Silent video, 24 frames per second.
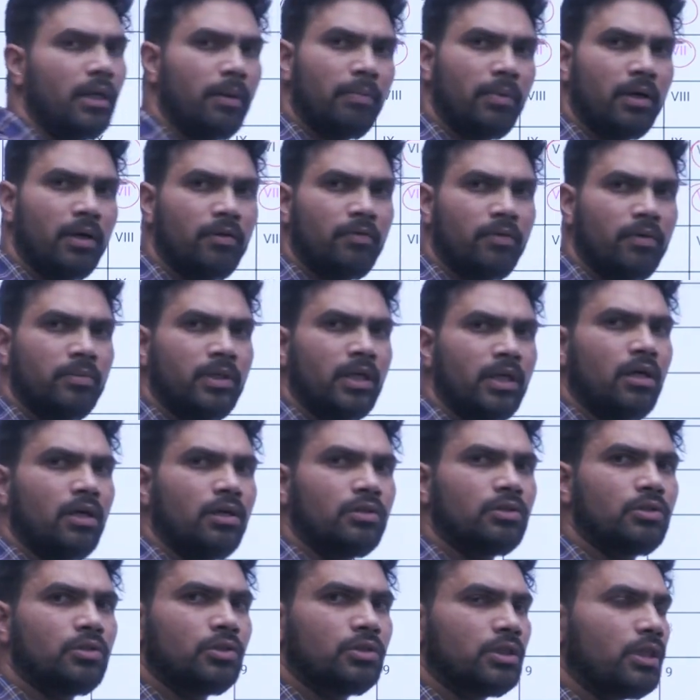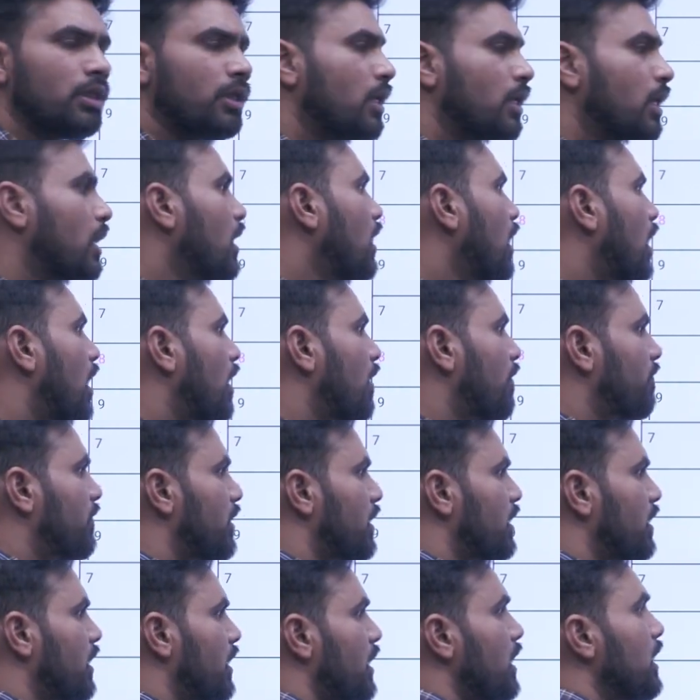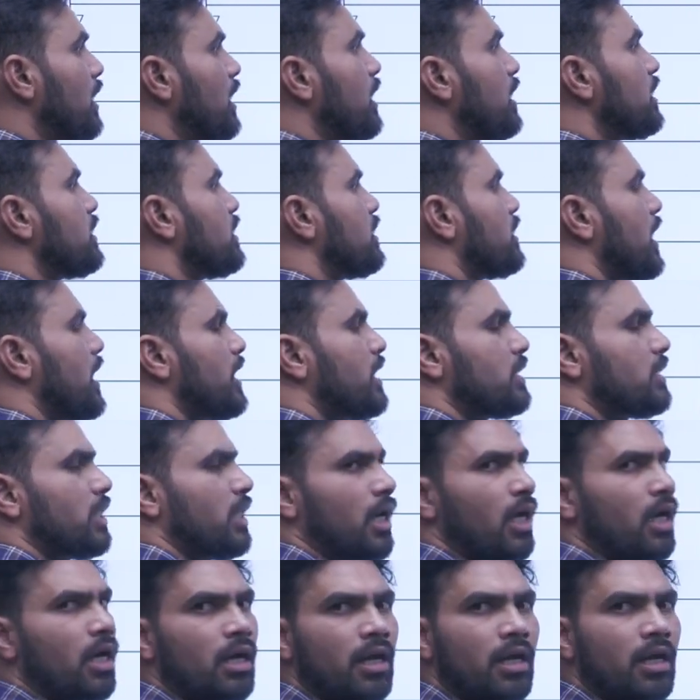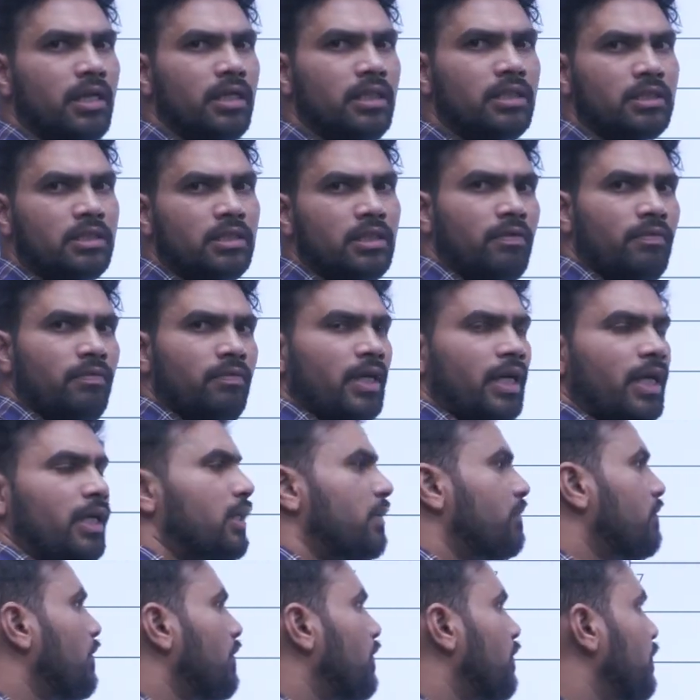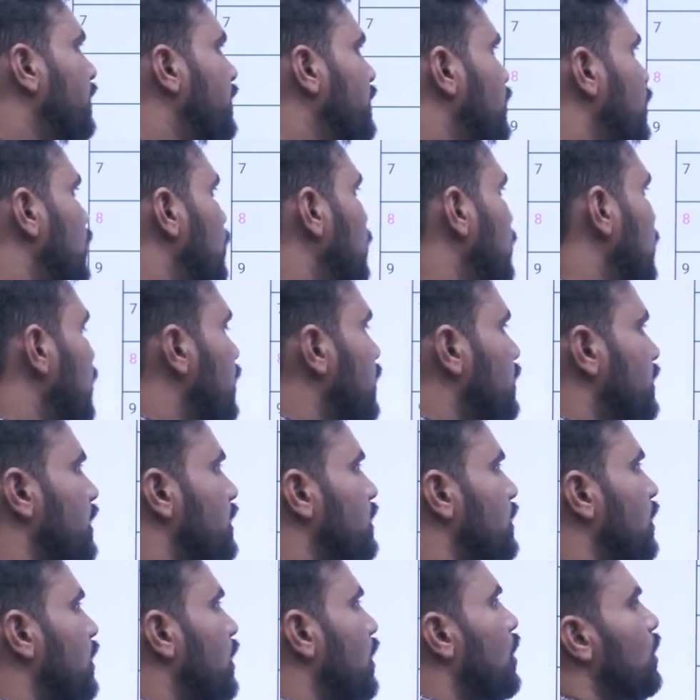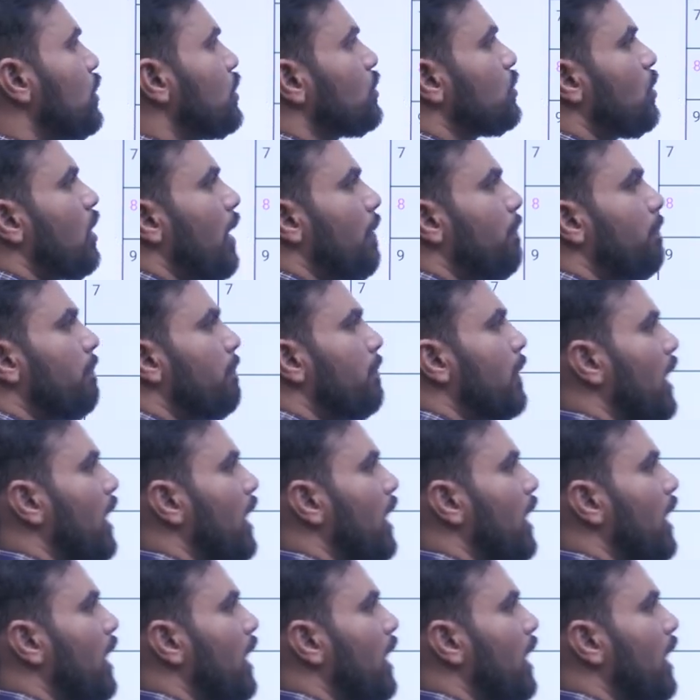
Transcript: repealed from the constitution after the states reorganization of 1956. So I